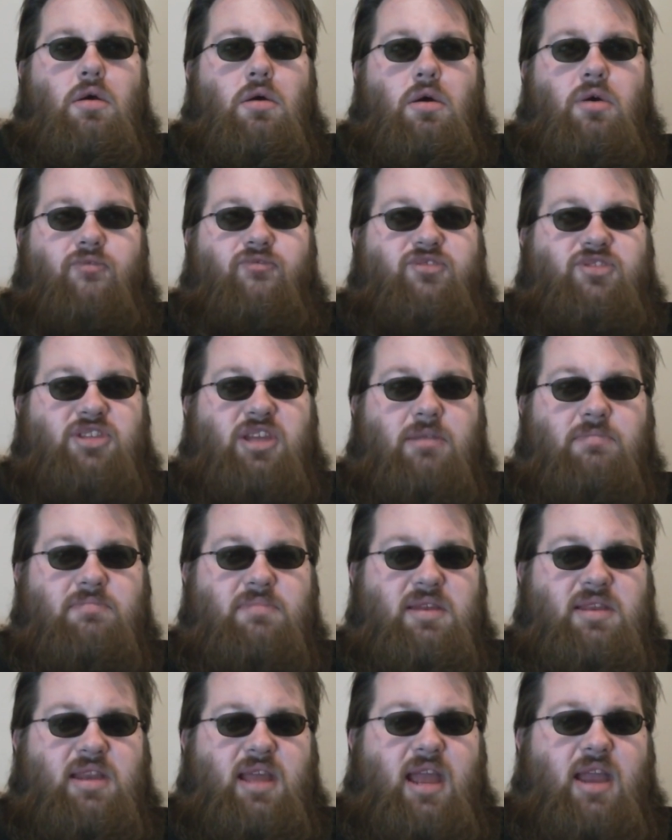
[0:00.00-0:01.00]
of
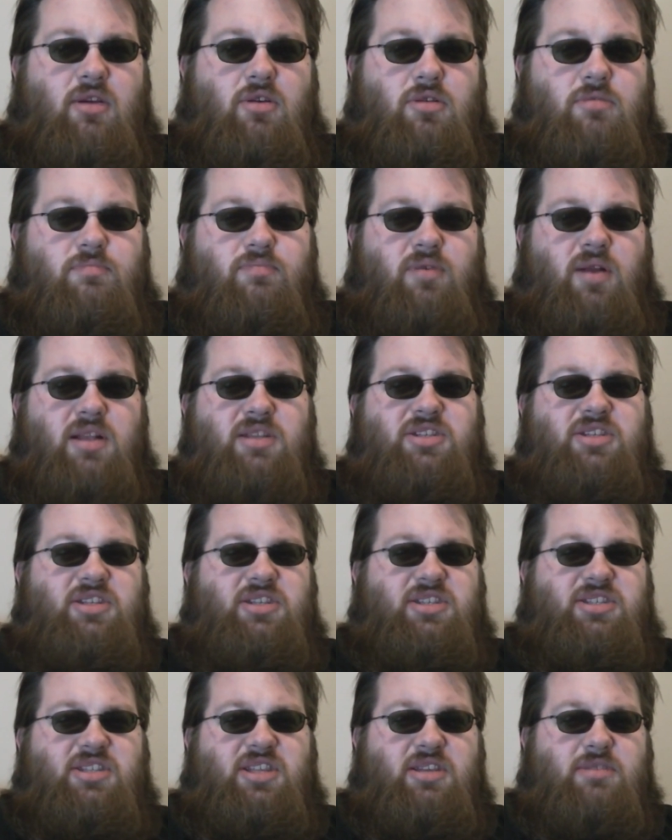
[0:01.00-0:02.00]
some inherent
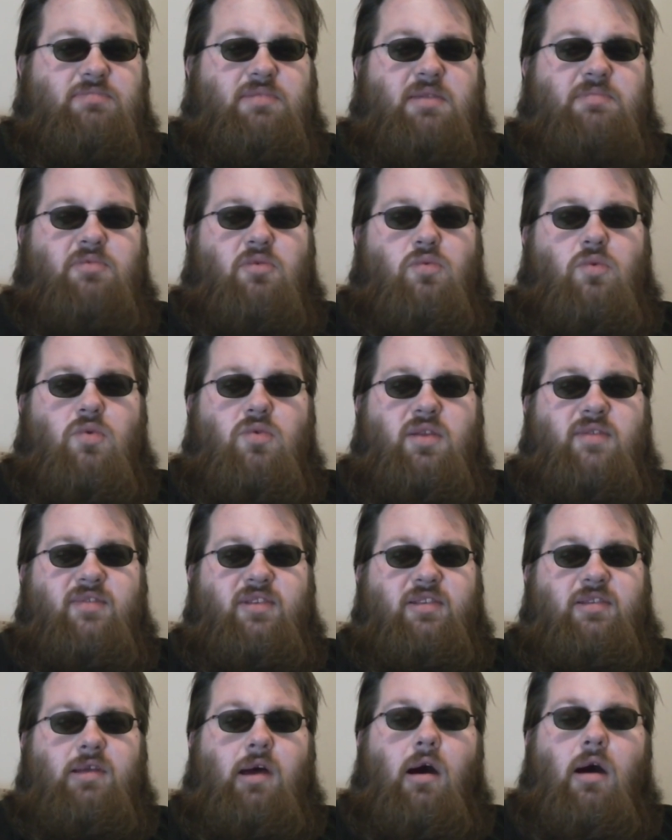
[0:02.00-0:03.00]
prejudice that people won't
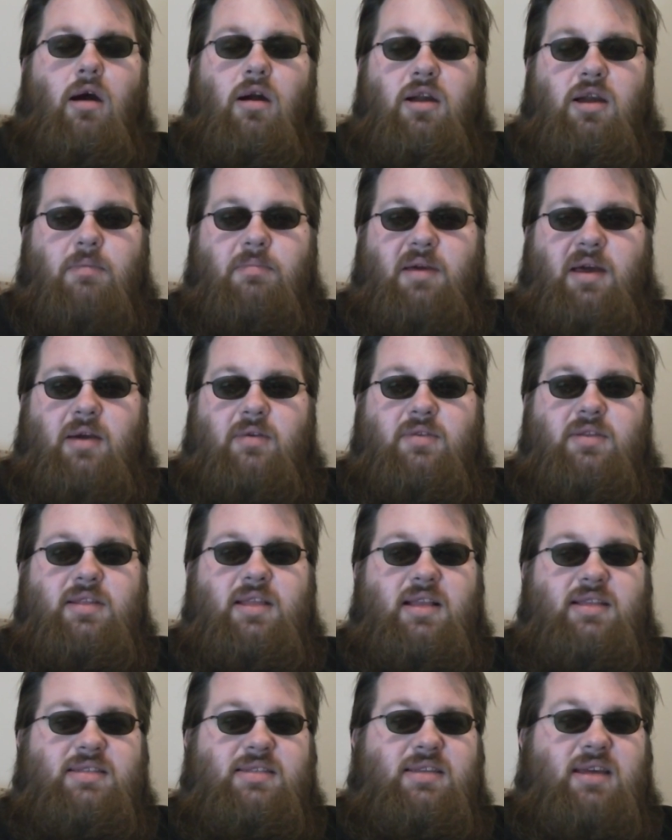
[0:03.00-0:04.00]
even talk about, and
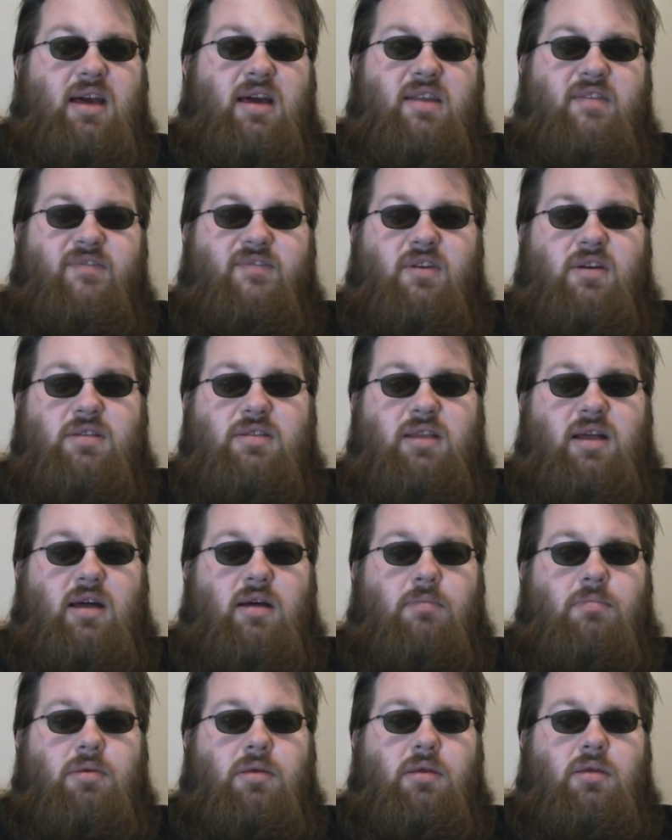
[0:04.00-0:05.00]
that's kind of fucked
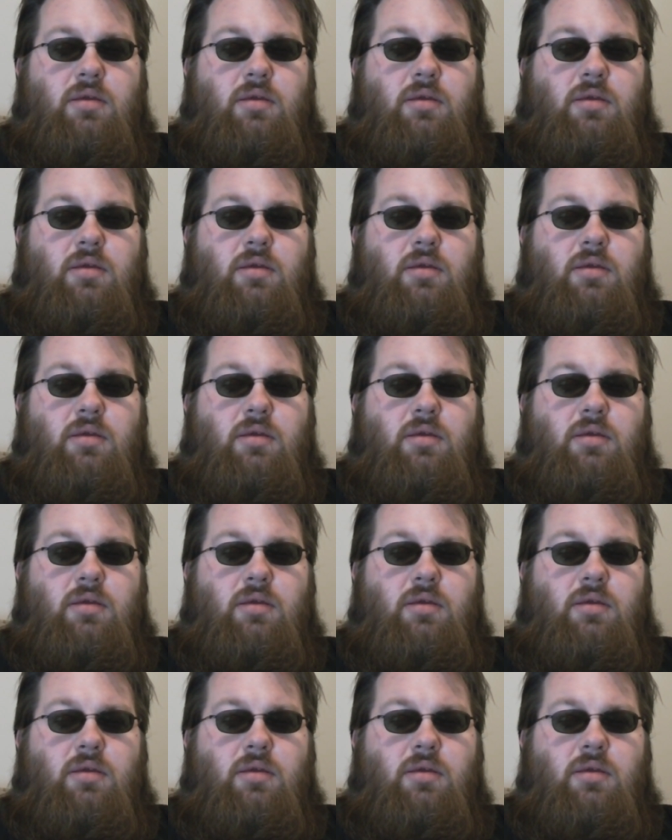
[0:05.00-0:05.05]
up.